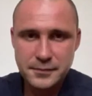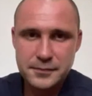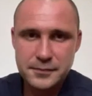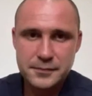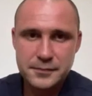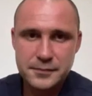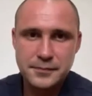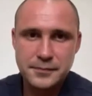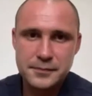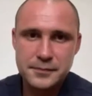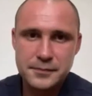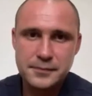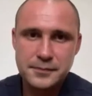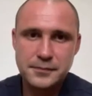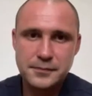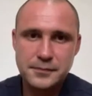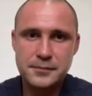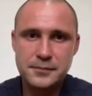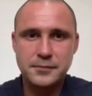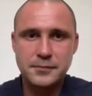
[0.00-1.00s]

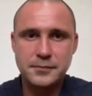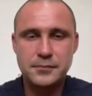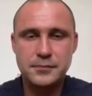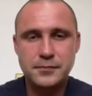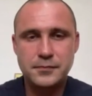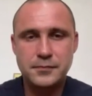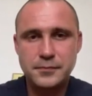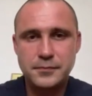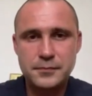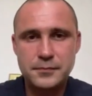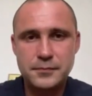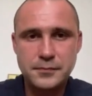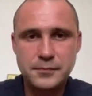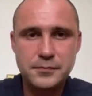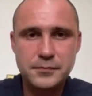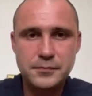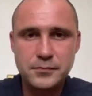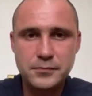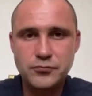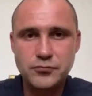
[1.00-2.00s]

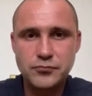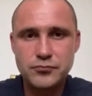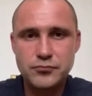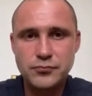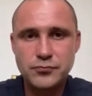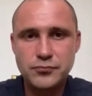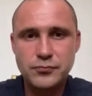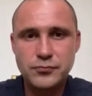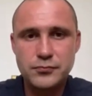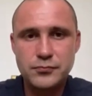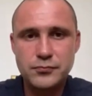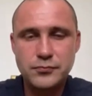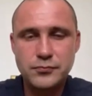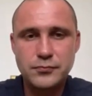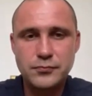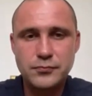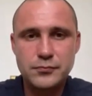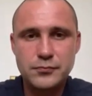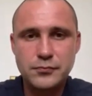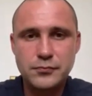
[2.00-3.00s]

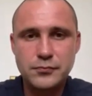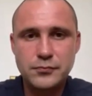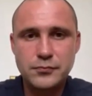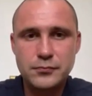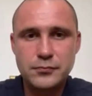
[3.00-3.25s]
(silent)